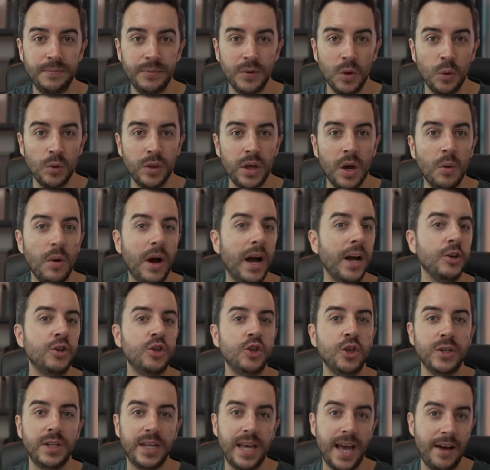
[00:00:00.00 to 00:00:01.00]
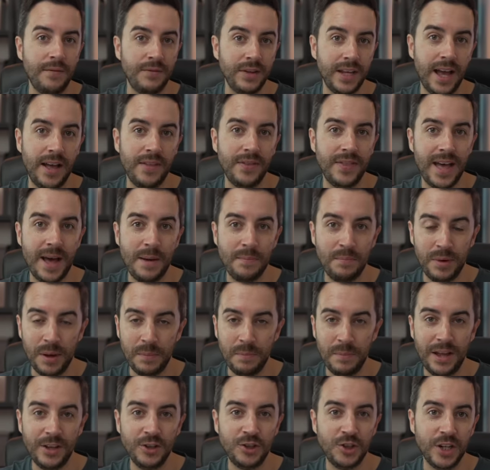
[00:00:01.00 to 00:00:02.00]
Although I should caveat that by
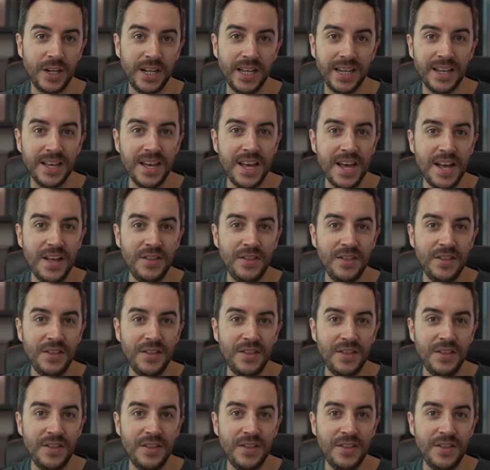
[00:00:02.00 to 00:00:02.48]
mentioning